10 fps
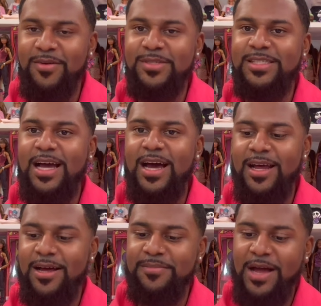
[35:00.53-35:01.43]
was tied
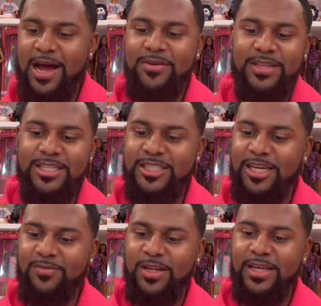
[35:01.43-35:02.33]
up, I don't think she
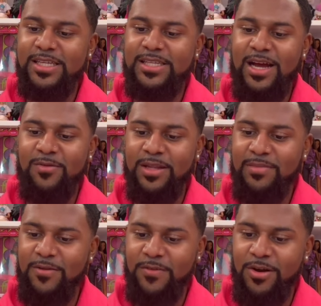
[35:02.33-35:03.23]
can really, it's not really
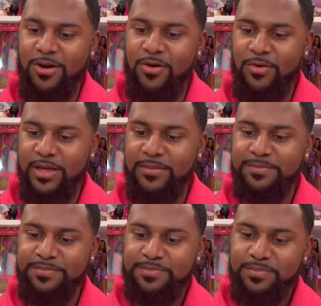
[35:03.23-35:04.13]
meant for her to hold it
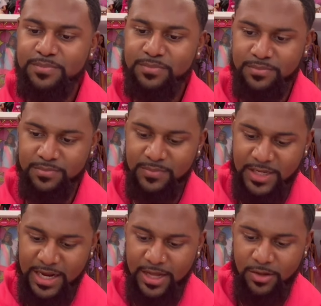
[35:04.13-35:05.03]

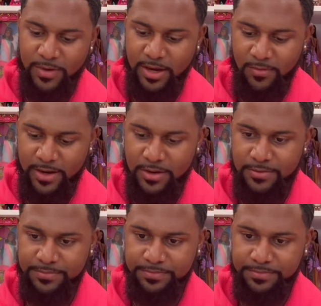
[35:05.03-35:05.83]
the other way around.